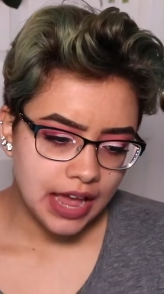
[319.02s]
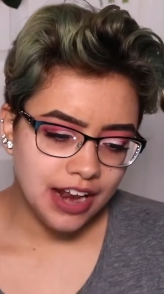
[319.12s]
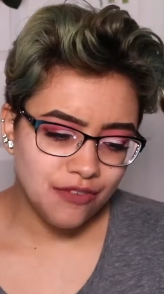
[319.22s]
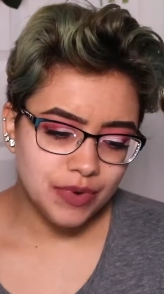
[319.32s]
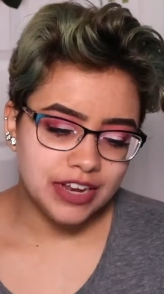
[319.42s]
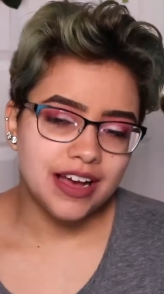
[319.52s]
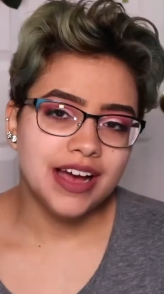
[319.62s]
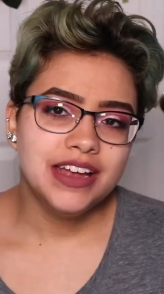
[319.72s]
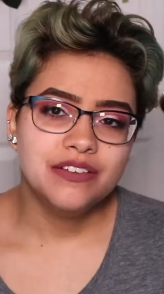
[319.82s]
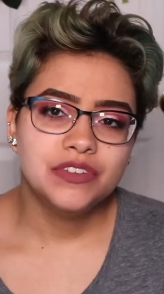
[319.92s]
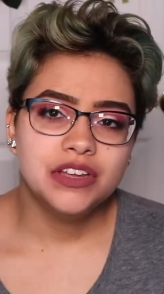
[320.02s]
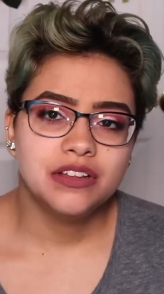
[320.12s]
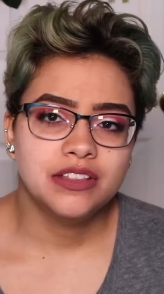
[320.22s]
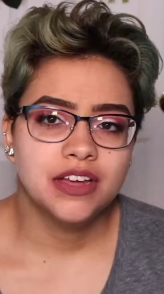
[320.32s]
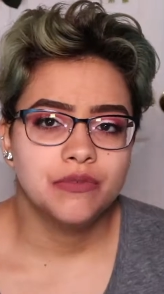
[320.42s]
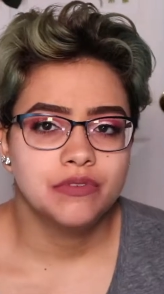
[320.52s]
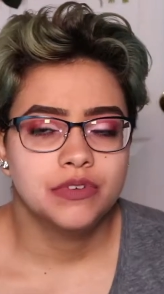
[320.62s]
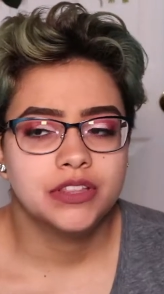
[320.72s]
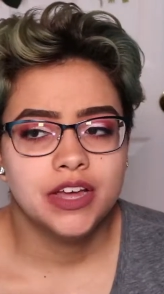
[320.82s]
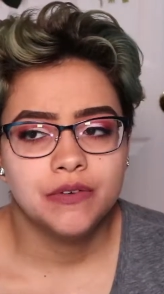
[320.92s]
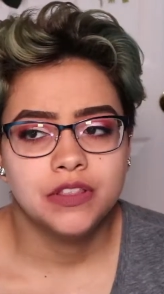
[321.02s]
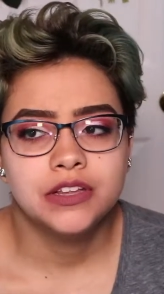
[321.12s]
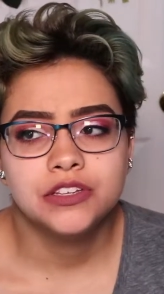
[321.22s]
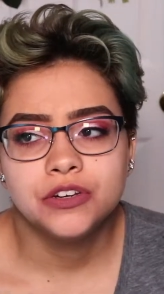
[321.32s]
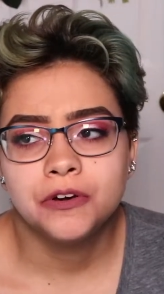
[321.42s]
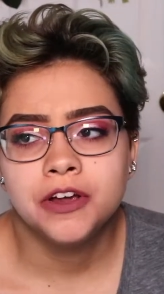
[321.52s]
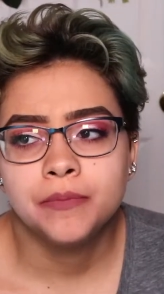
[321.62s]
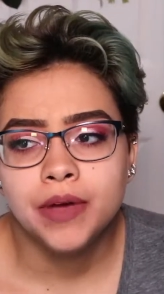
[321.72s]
And I've been kind of dealing with that with Instagram.